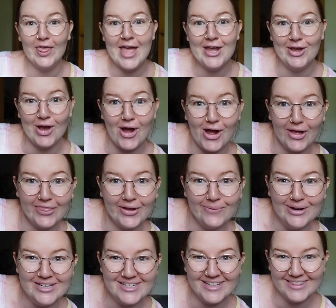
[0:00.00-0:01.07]
Thank God that
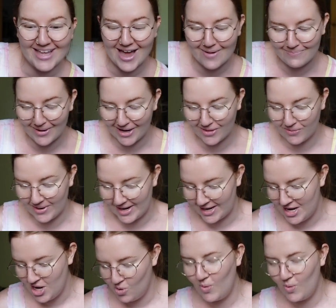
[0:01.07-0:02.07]
we did that, by the way.